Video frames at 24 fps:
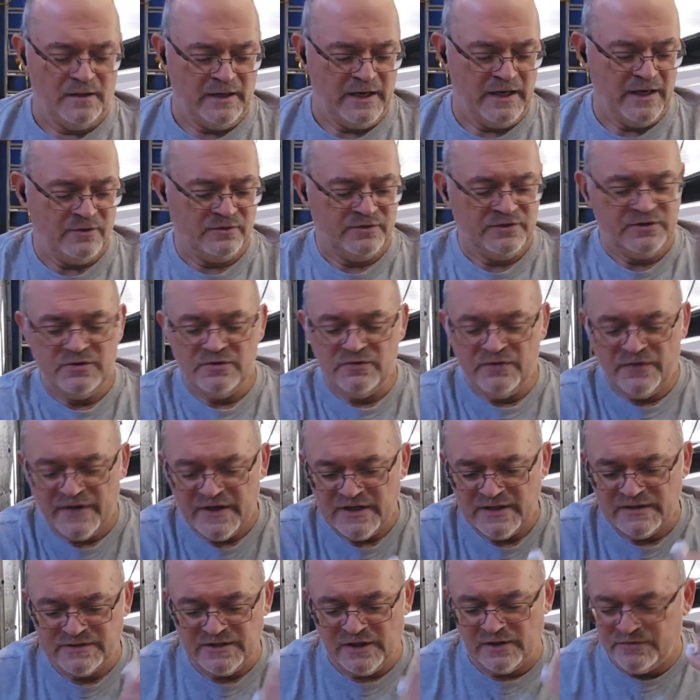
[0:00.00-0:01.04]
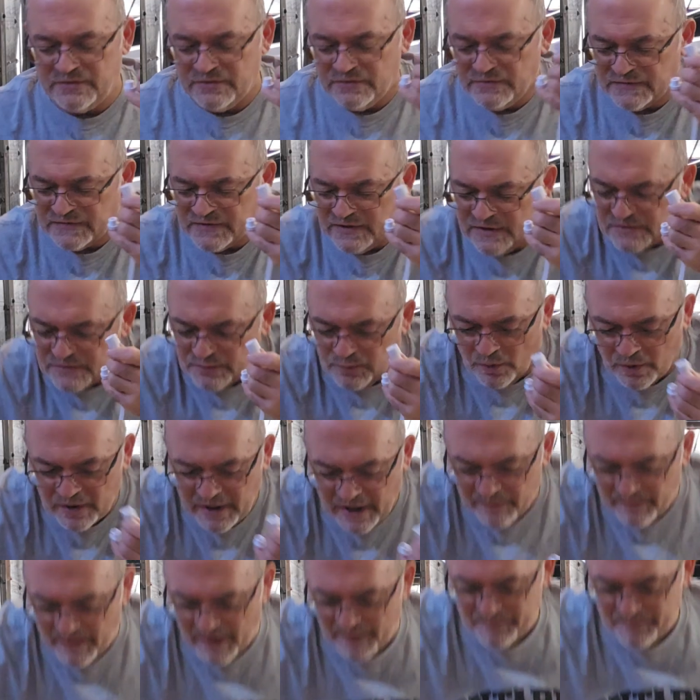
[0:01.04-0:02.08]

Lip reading: Now, 2 things I'll do since we'll come